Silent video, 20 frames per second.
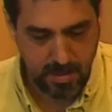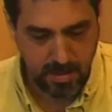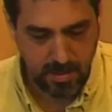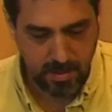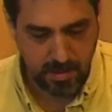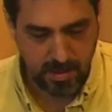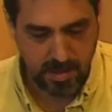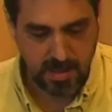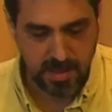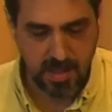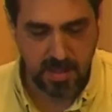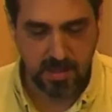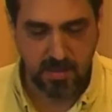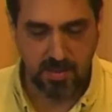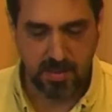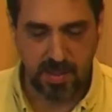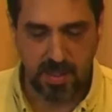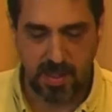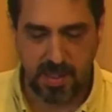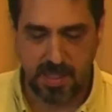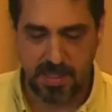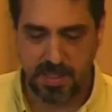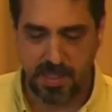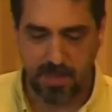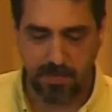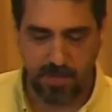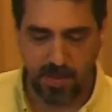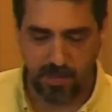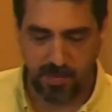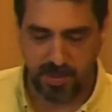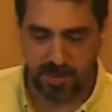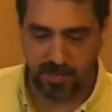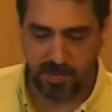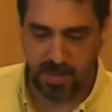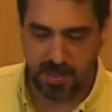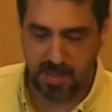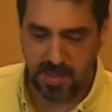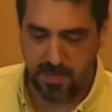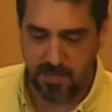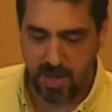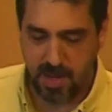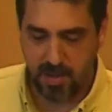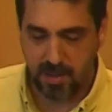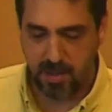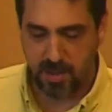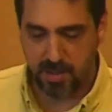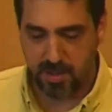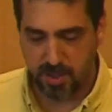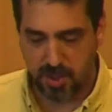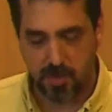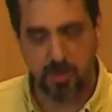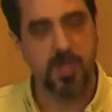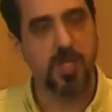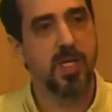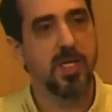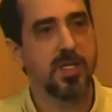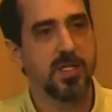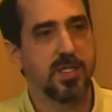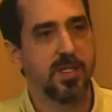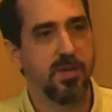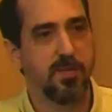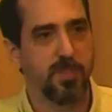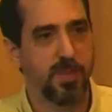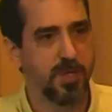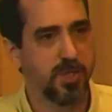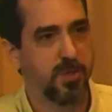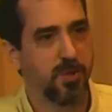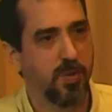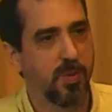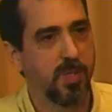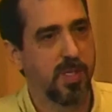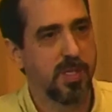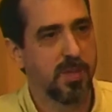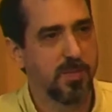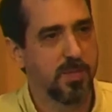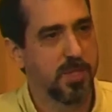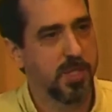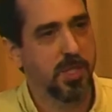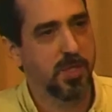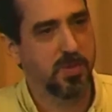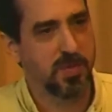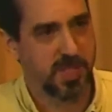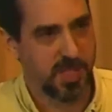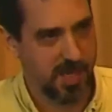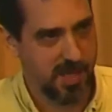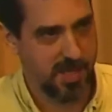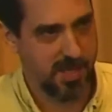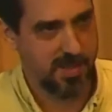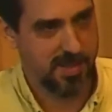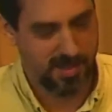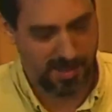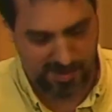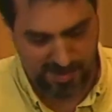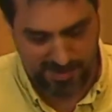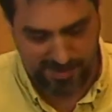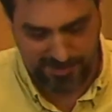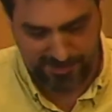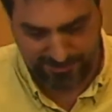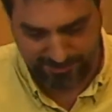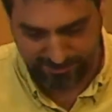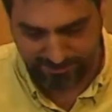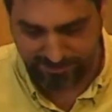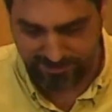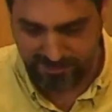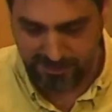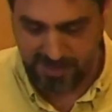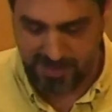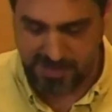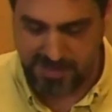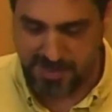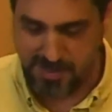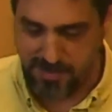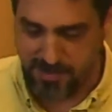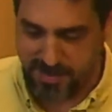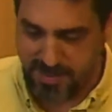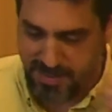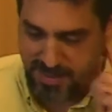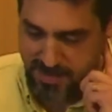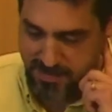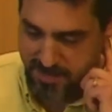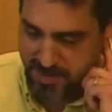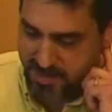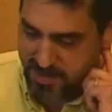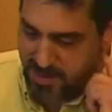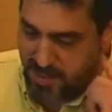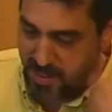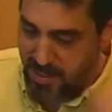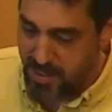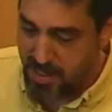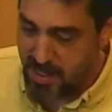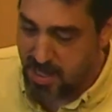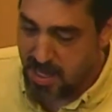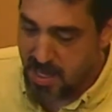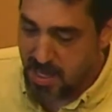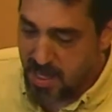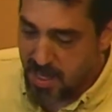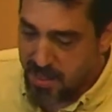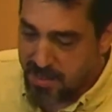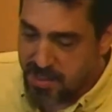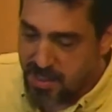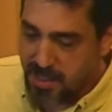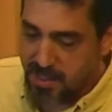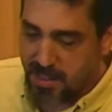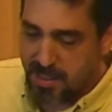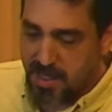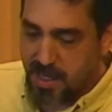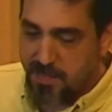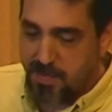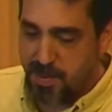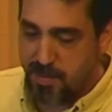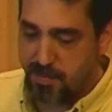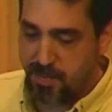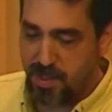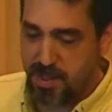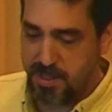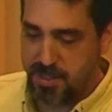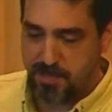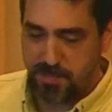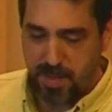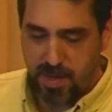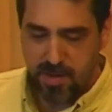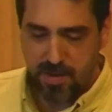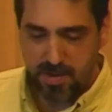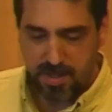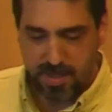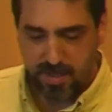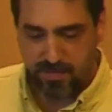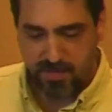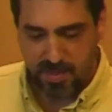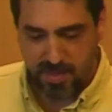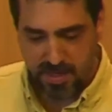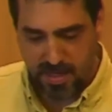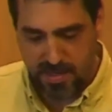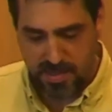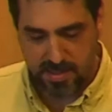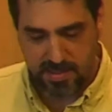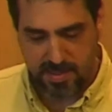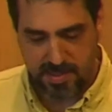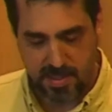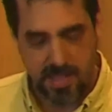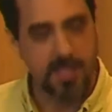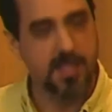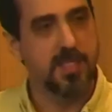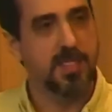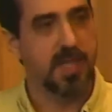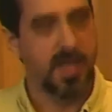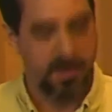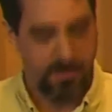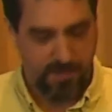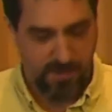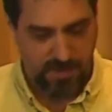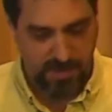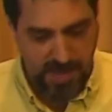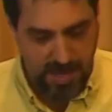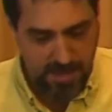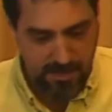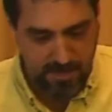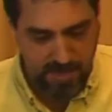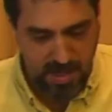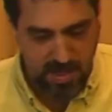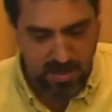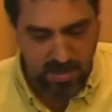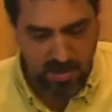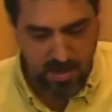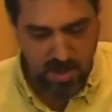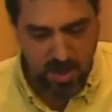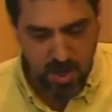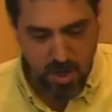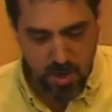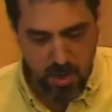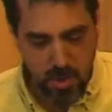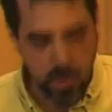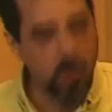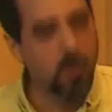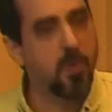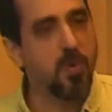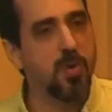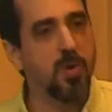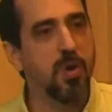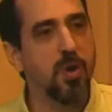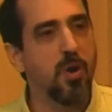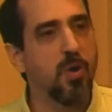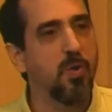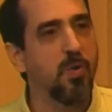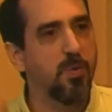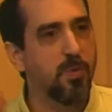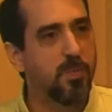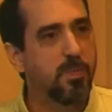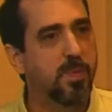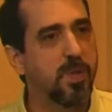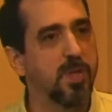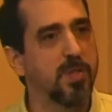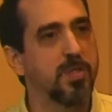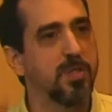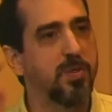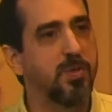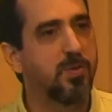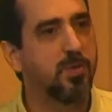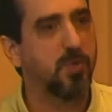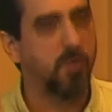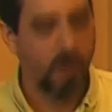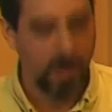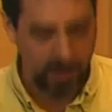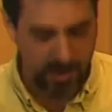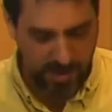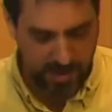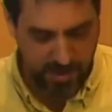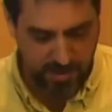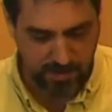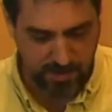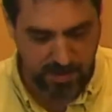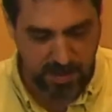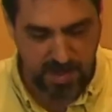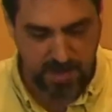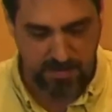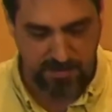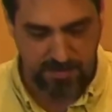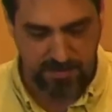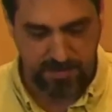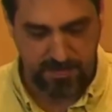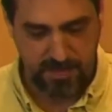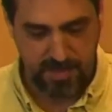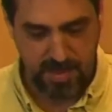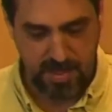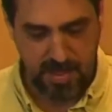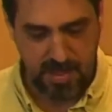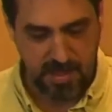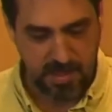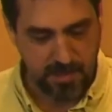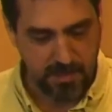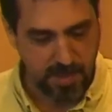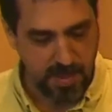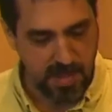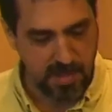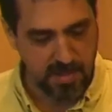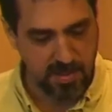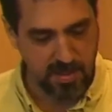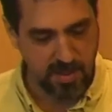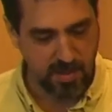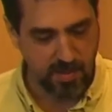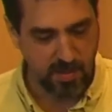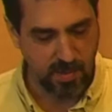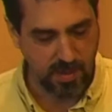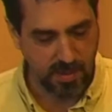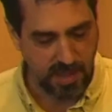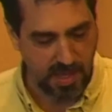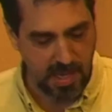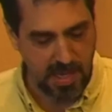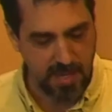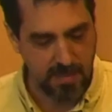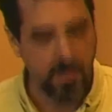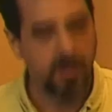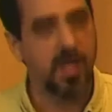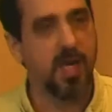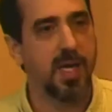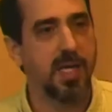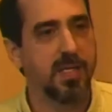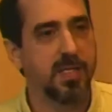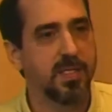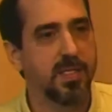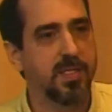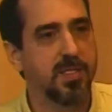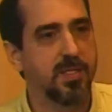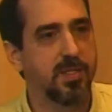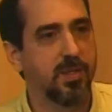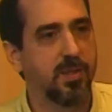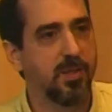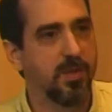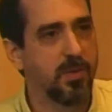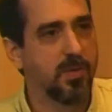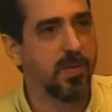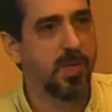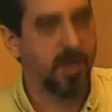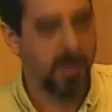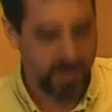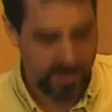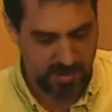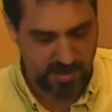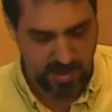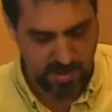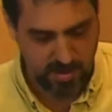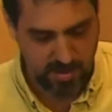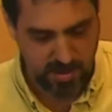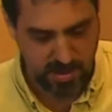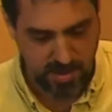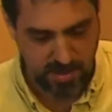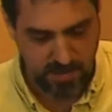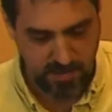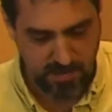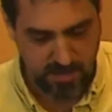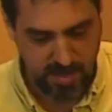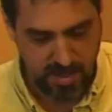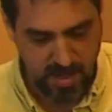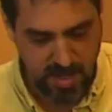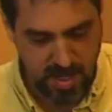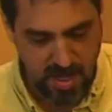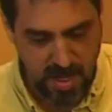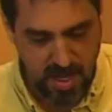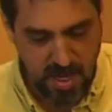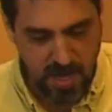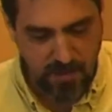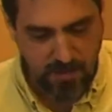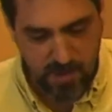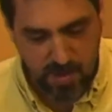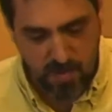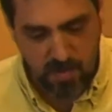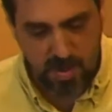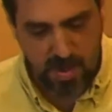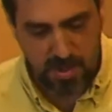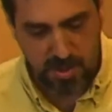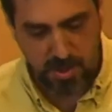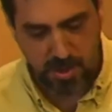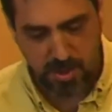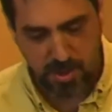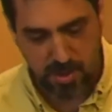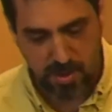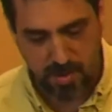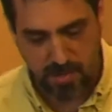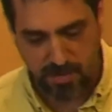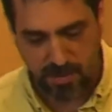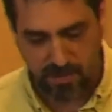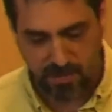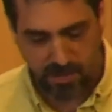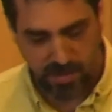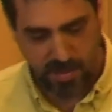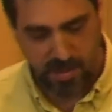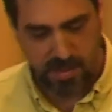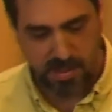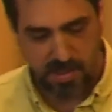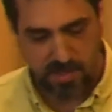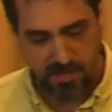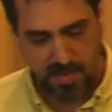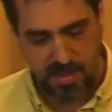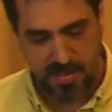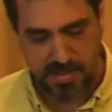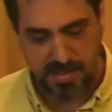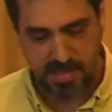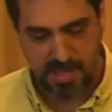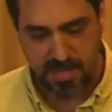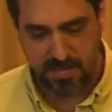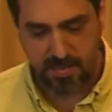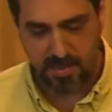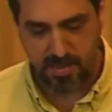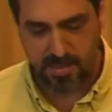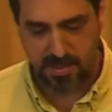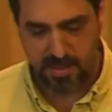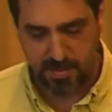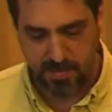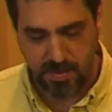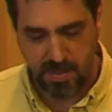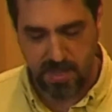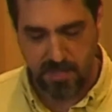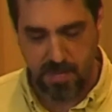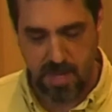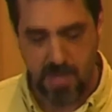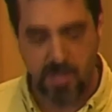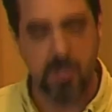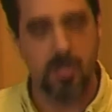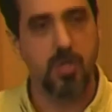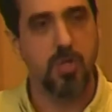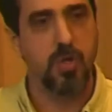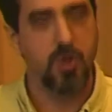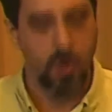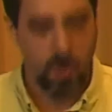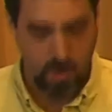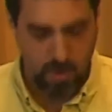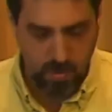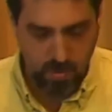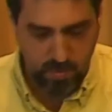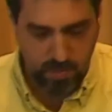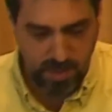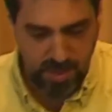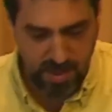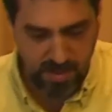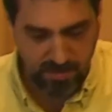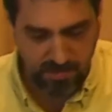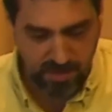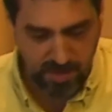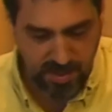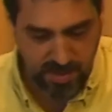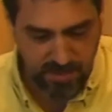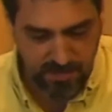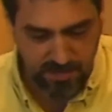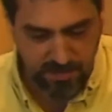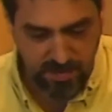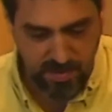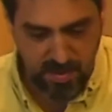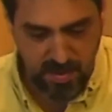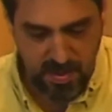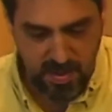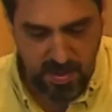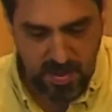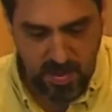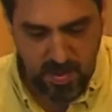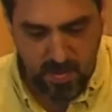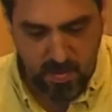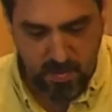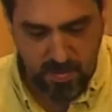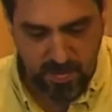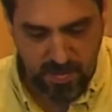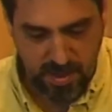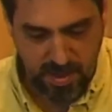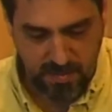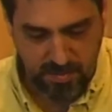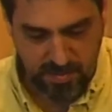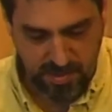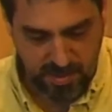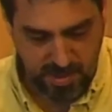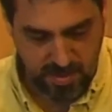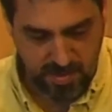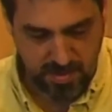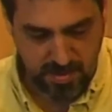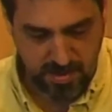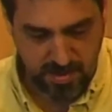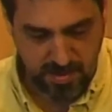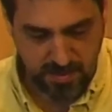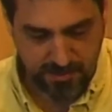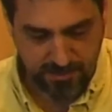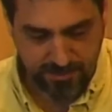Let's take a look at an essay published by the American Association of Petroleum Geosciences. Let's see what they have to say. The economic prosperity of the United States, and for that matter, your own personal quality of life, depends on reliable access to low-cost energy. If you are not sure of the validity of that statement, simply imagine your way of life without energy.